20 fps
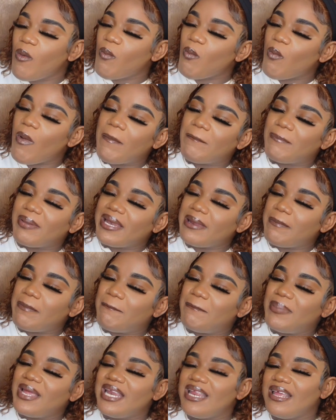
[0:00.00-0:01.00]
Mwa pili
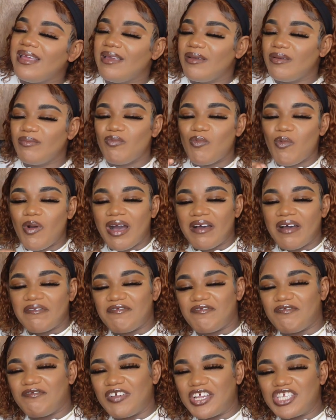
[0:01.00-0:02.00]
pili, mwa
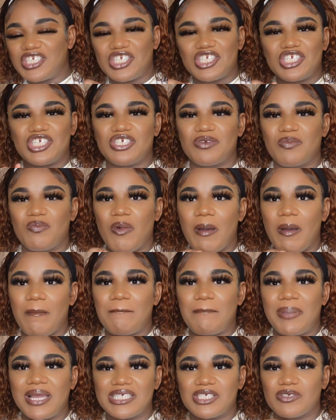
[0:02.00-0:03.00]
fish, mwa
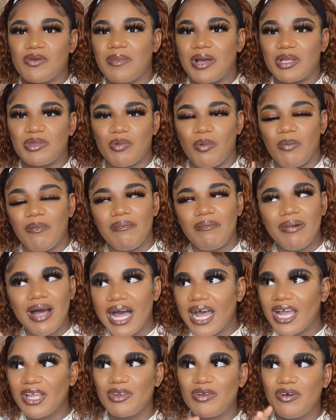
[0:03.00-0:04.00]
pesho
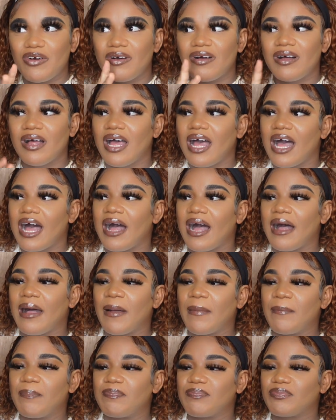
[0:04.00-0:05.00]
batumba, you know,
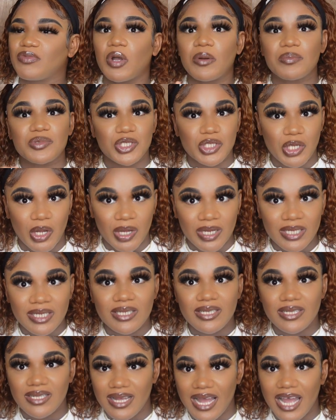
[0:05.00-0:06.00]
thomson.
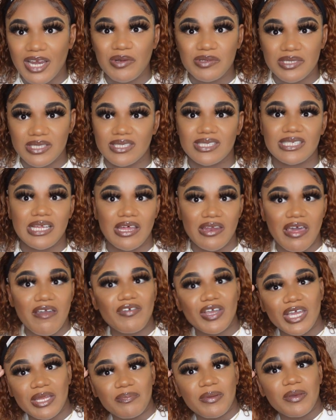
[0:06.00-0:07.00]
I know South
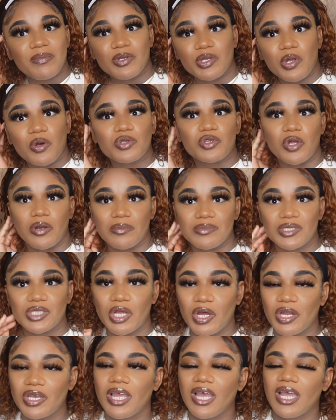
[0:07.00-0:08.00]
African people know
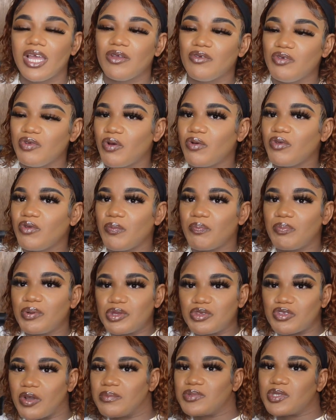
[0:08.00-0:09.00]
thomson. You know, you
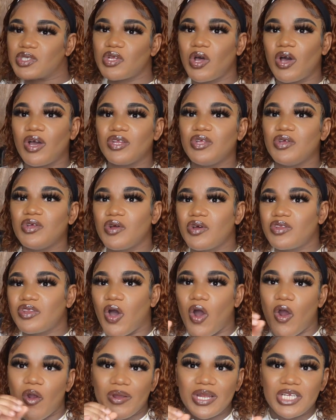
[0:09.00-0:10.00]
put thomson, you know, the
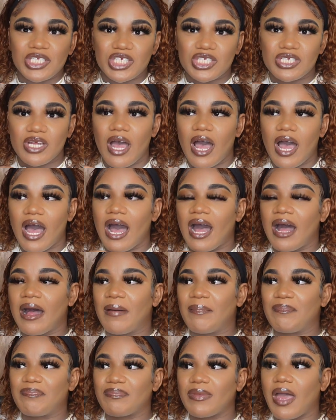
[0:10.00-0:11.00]
orange
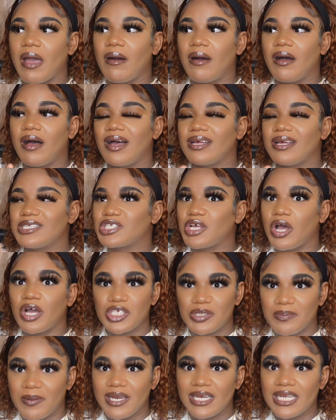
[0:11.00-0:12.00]

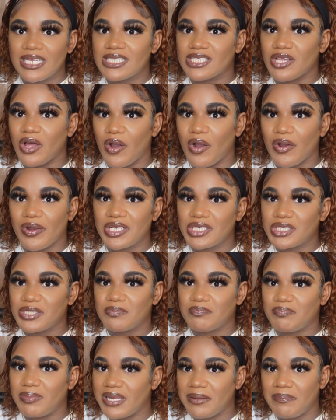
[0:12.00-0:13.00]
scotch bonnet, the orange
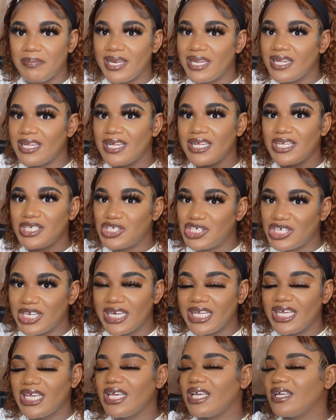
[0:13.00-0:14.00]
pili pili
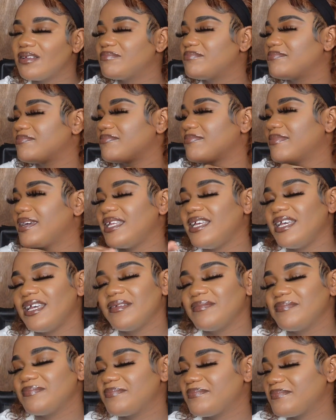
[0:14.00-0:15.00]
chili, my dear.